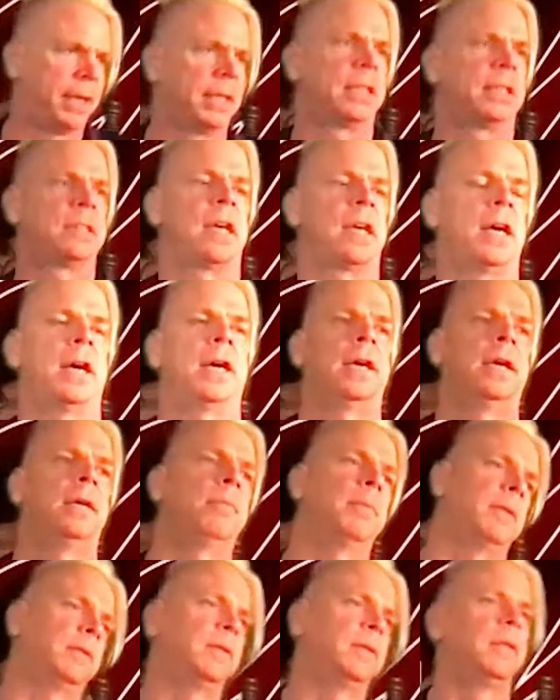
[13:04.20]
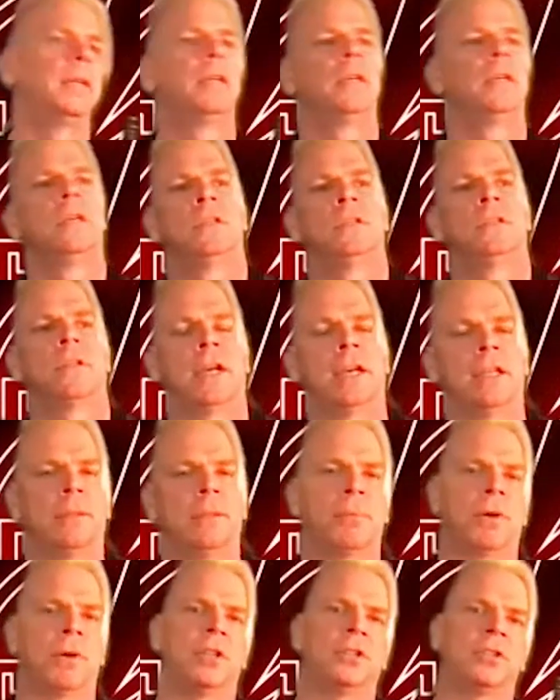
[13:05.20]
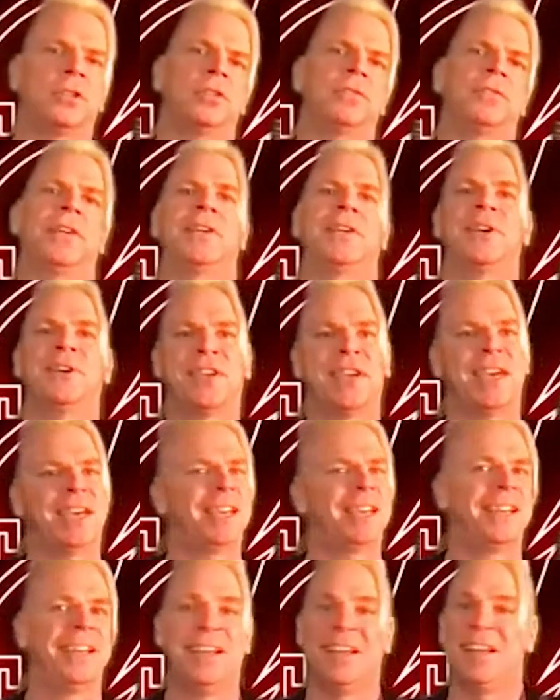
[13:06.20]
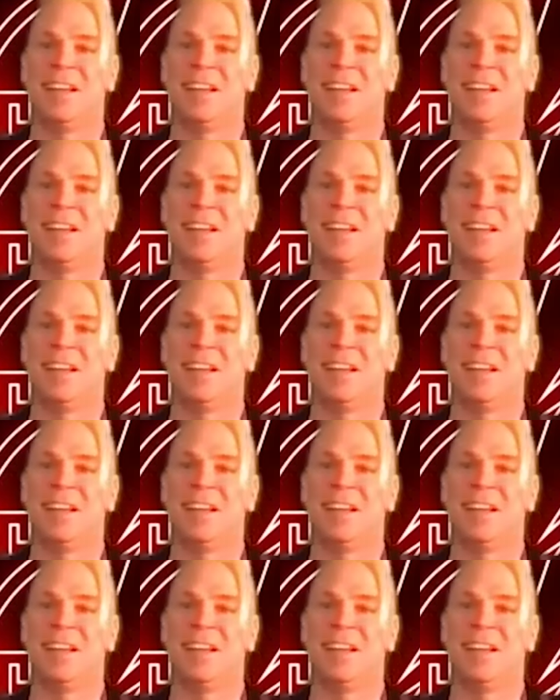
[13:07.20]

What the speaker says: at the time, and so I had the pressure of like, okay,